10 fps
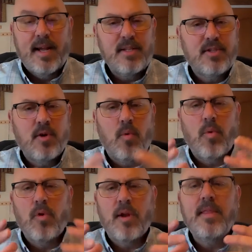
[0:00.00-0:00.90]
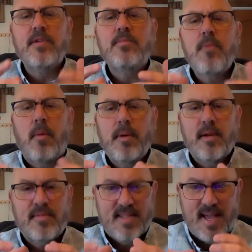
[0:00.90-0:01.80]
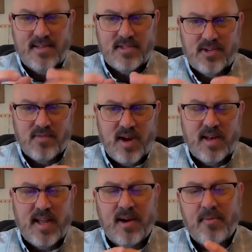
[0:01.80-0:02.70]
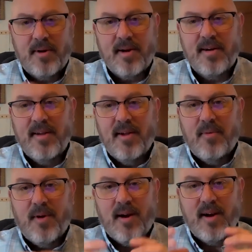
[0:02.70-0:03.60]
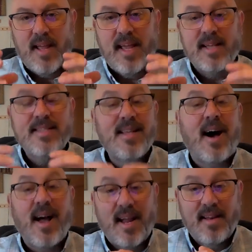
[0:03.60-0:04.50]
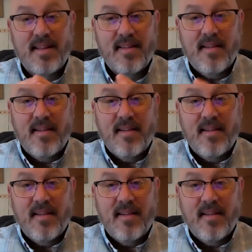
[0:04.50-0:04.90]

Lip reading: And so we're in this moment of tension right now where he has died